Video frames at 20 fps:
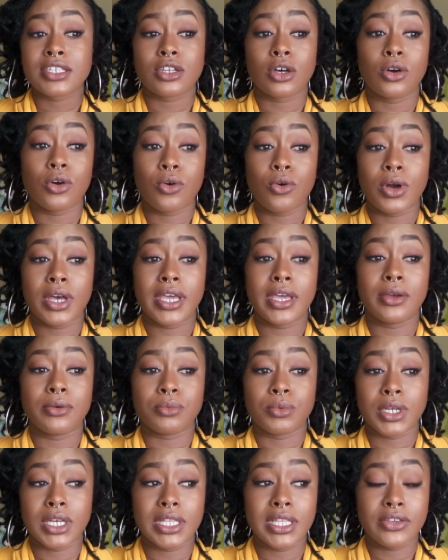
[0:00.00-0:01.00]
So
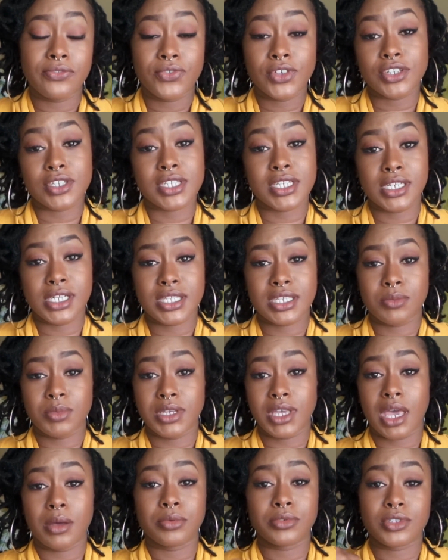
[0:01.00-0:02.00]
it really feels good to
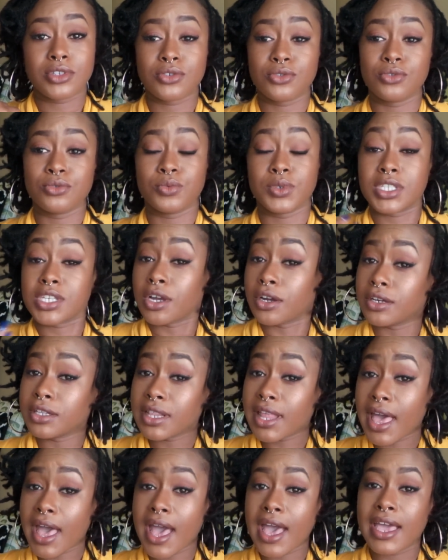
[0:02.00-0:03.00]
be able to
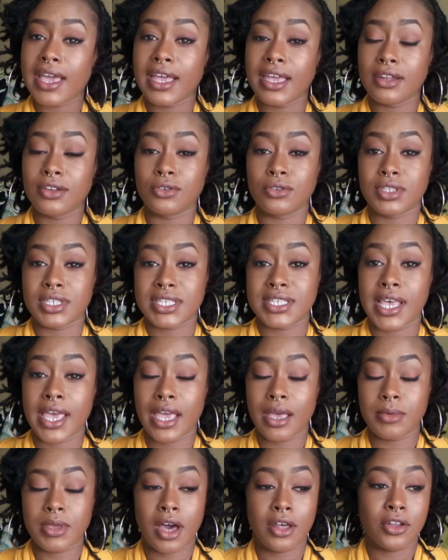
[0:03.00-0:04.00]
return that and do the
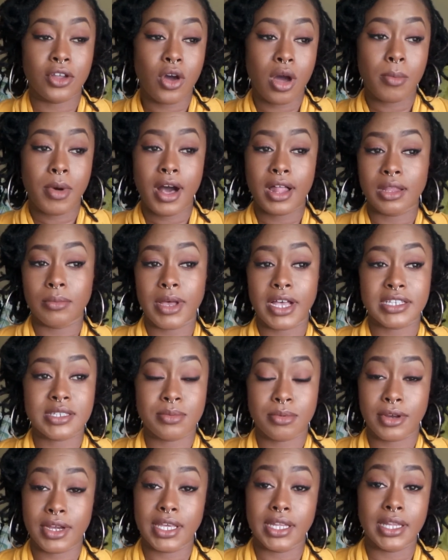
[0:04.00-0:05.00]
same. Y'all know I'm all about
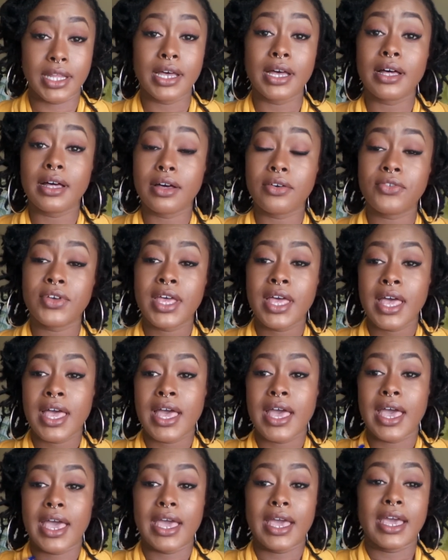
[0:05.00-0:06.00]
spreading love
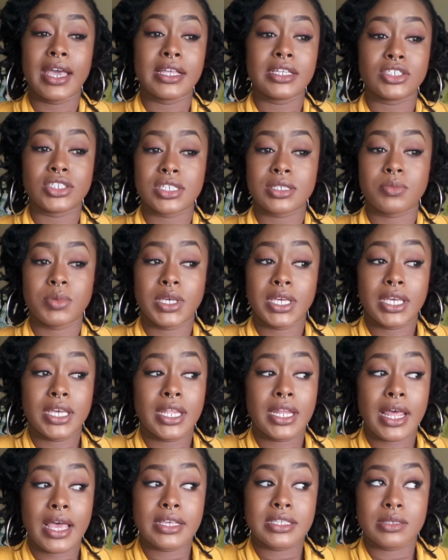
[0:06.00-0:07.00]
and just
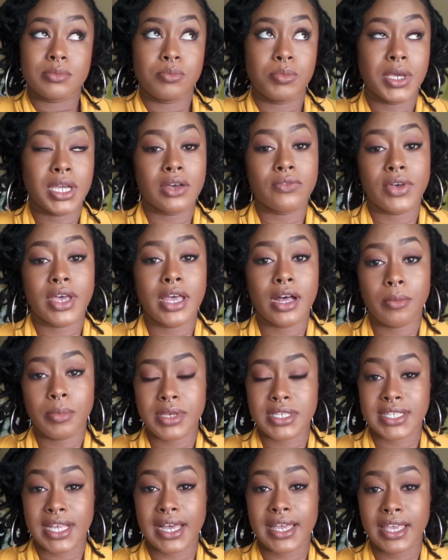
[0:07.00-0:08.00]
being as big of a help
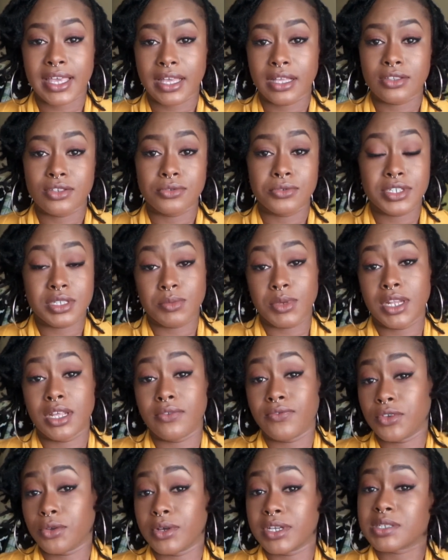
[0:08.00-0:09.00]
as I can to as many
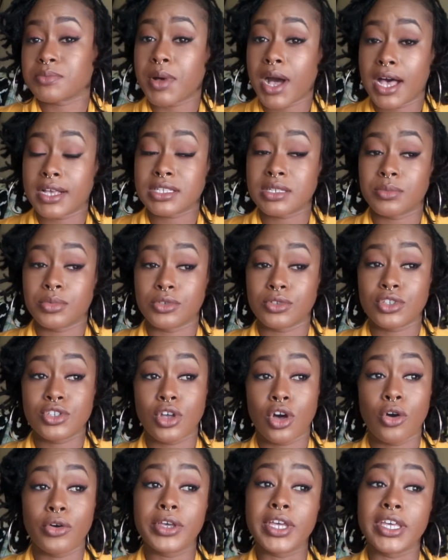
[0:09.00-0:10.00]
of you as possible.
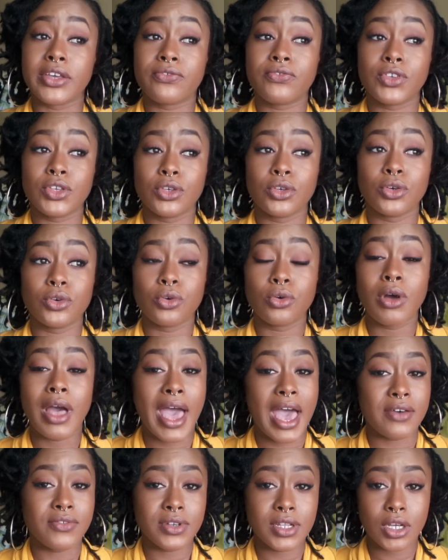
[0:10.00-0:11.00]
So if you
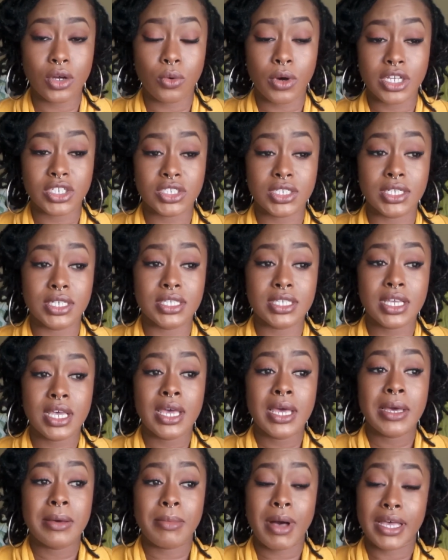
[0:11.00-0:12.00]
have any questions,
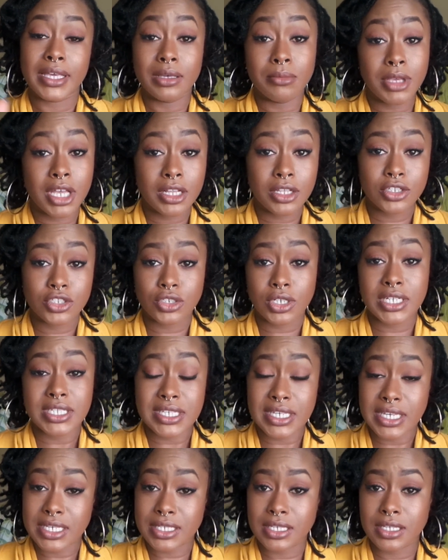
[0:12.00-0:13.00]
my email
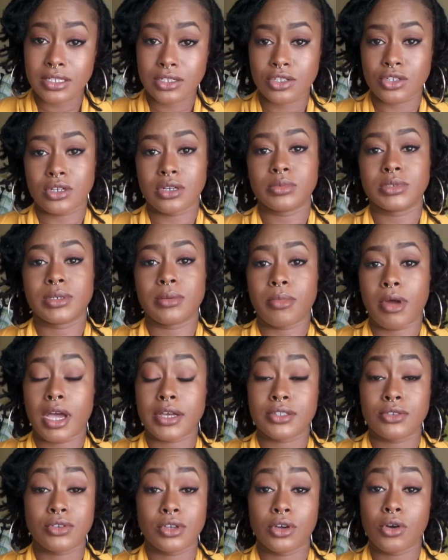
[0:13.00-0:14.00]
address is in the description
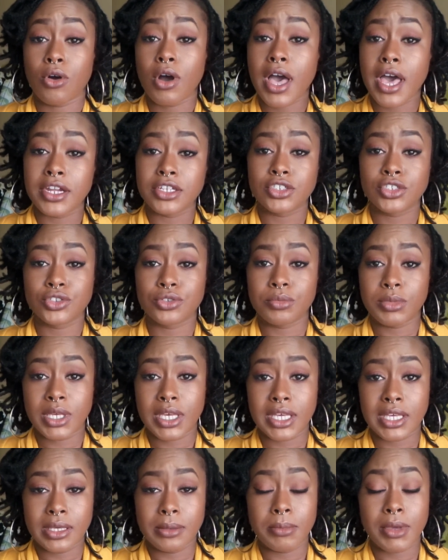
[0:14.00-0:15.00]
box. You can go ahead and shoot
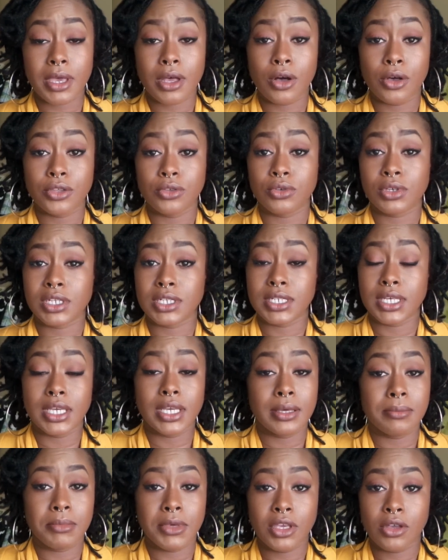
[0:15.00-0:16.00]
me an email. You can
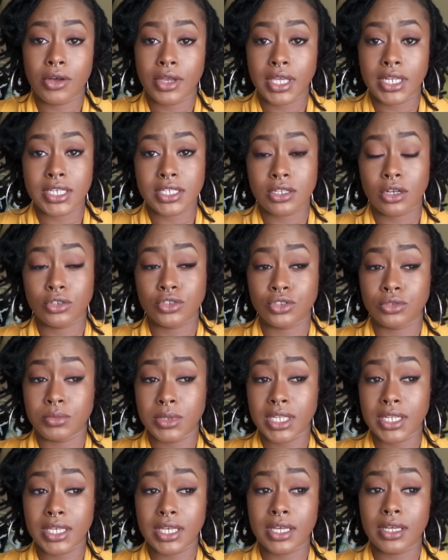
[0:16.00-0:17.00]
DM me on any social
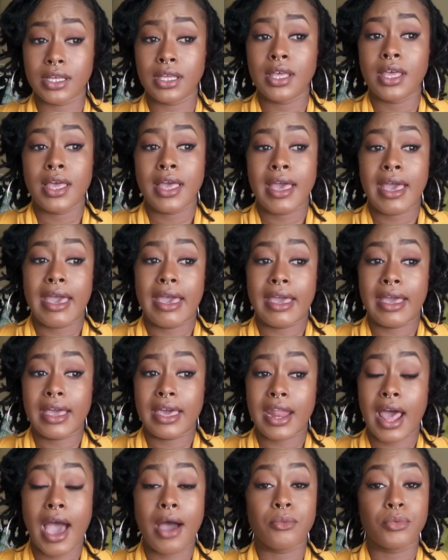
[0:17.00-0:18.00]
media
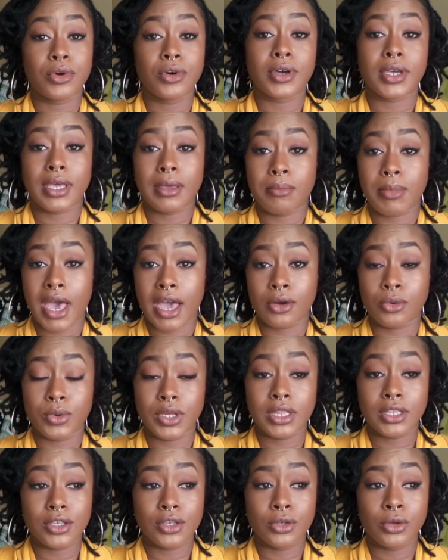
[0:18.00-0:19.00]
and I will get back
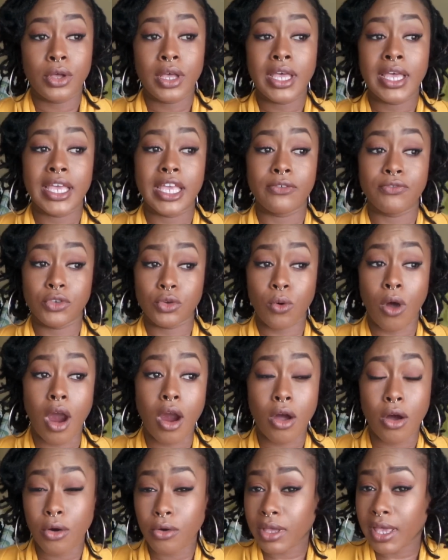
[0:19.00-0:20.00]
with you. If you
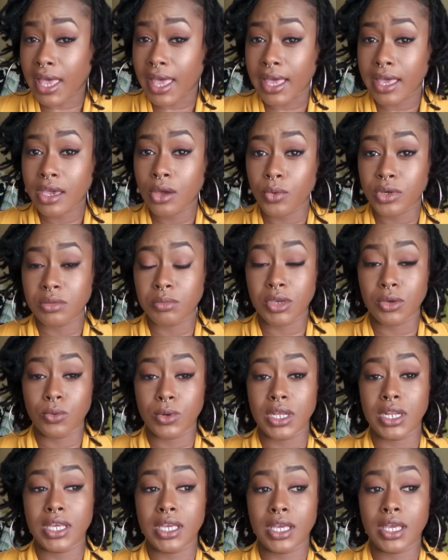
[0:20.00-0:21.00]
are okay with me
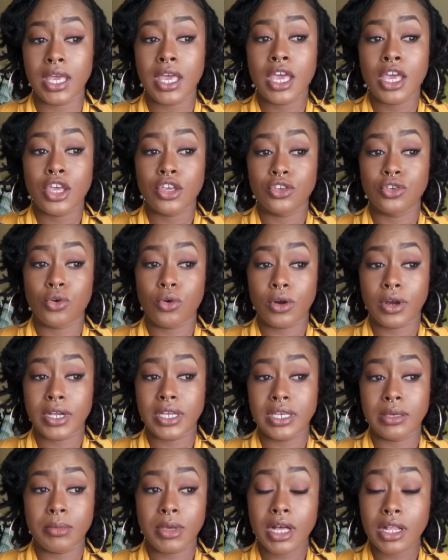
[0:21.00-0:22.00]
reading your
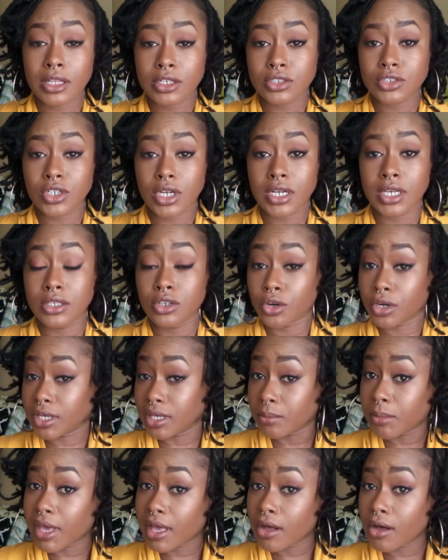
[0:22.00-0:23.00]
email address,
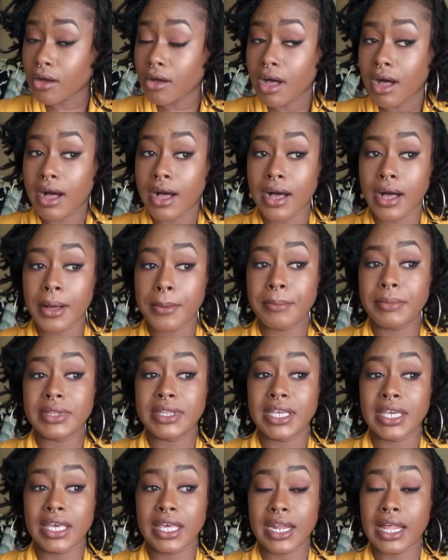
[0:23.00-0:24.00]

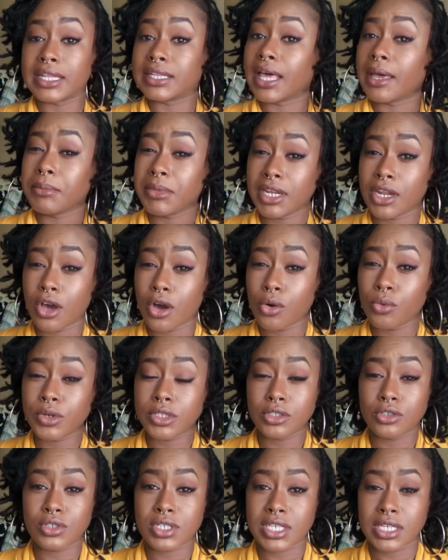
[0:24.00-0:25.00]
then let me know
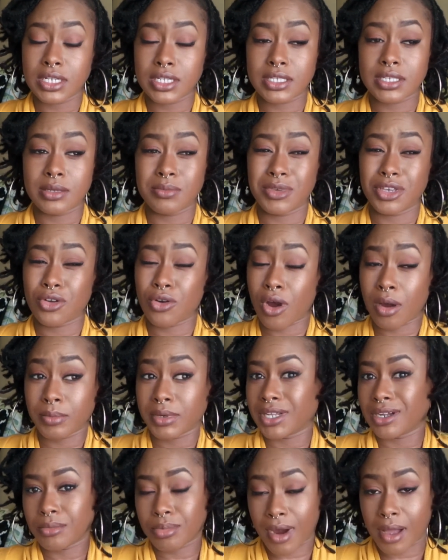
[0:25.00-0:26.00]
when you send it to me, or I'm
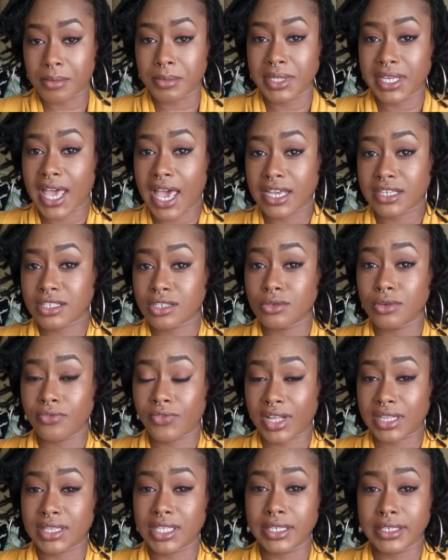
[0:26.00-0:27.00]
going to probably ask you
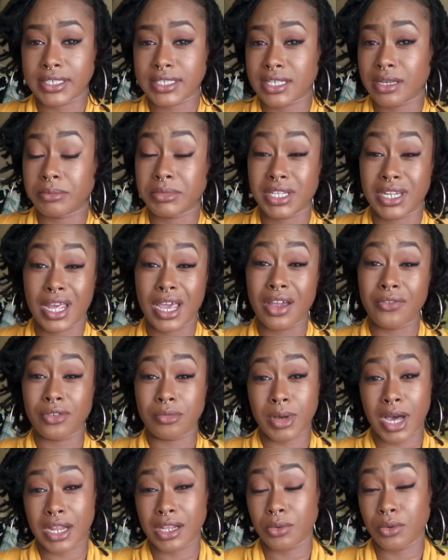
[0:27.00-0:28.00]
if I think it's something that
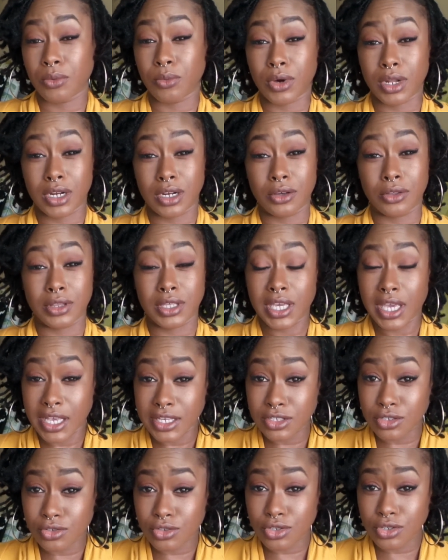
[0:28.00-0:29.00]
everybody would want to know the
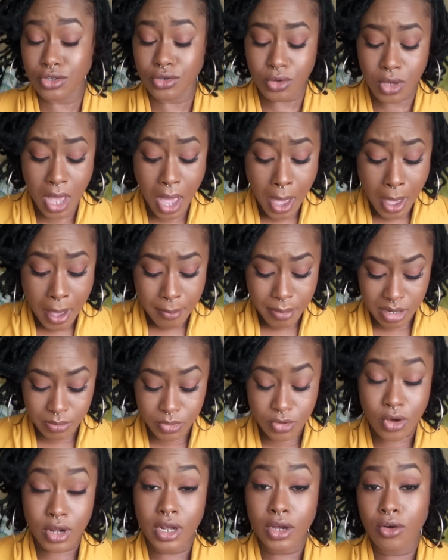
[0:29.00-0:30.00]
answers to. But
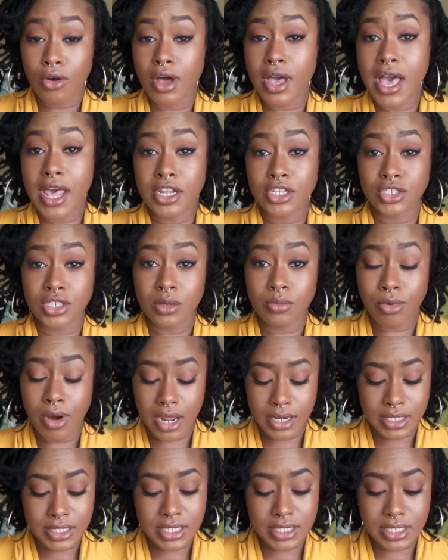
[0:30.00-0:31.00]
I'm going to go ahead and jump
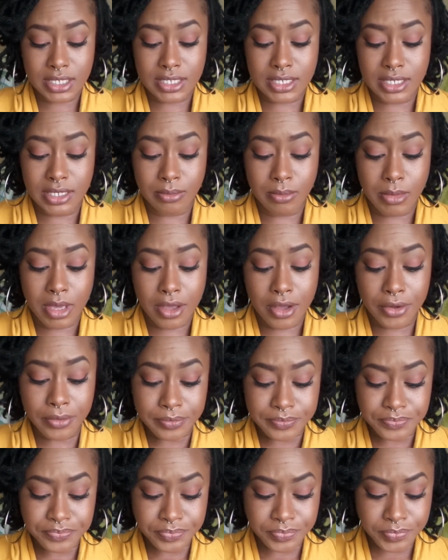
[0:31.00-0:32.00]
right into this
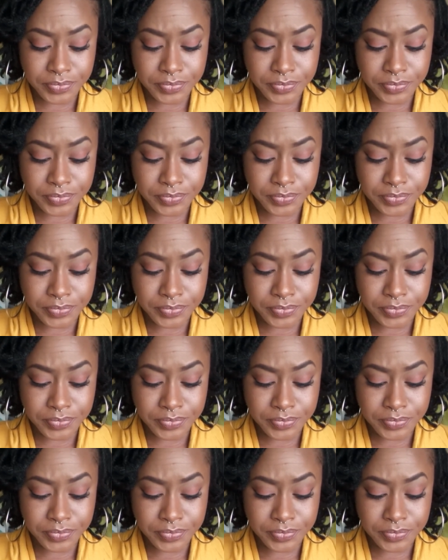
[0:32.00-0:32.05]
email.